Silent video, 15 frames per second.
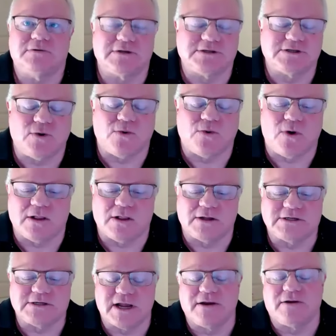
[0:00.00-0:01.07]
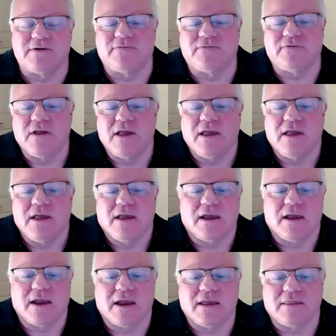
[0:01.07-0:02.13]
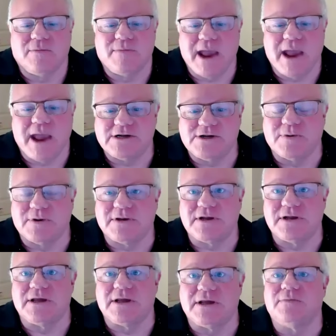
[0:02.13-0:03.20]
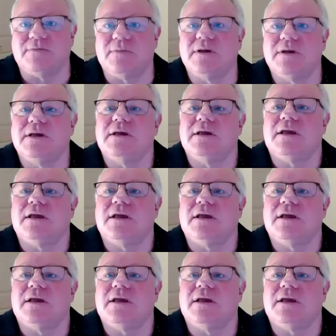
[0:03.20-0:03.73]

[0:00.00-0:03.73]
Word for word: This is qualitative, and the management team